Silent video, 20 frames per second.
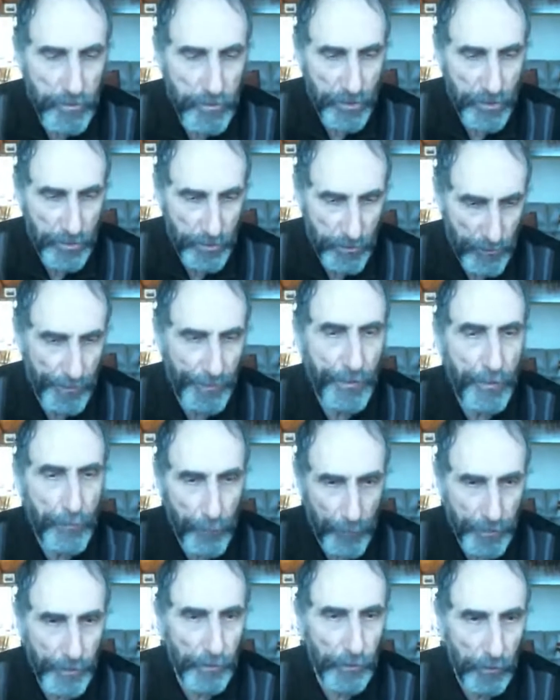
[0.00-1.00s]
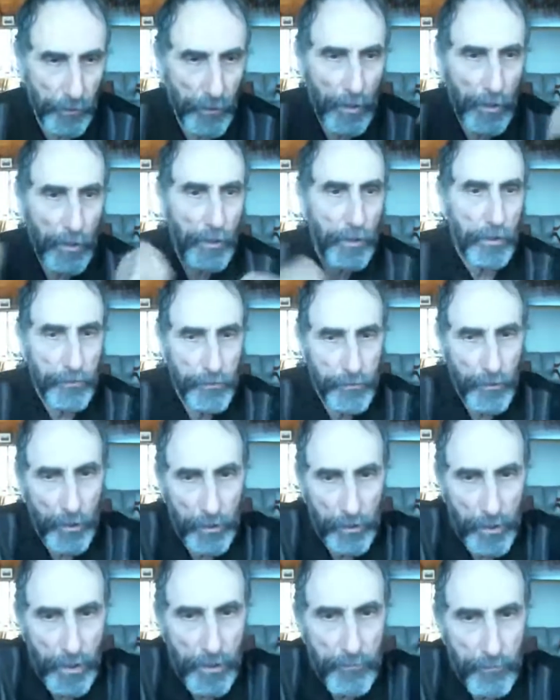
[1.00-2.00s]
other words, that you're in a real
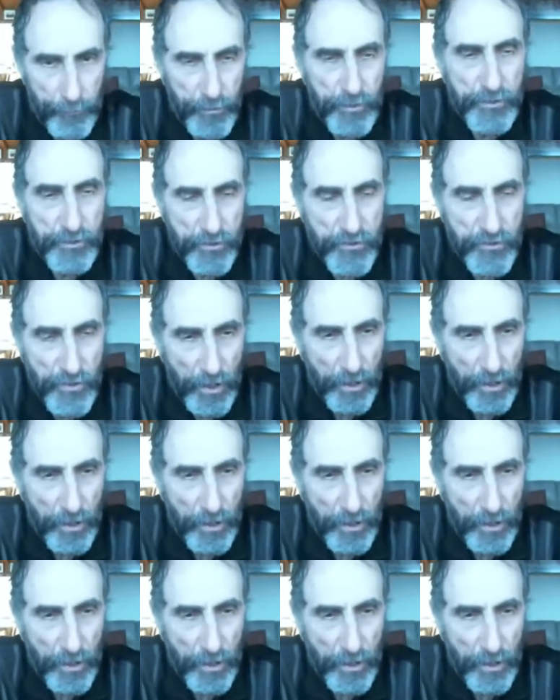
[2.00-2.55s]
dilemma,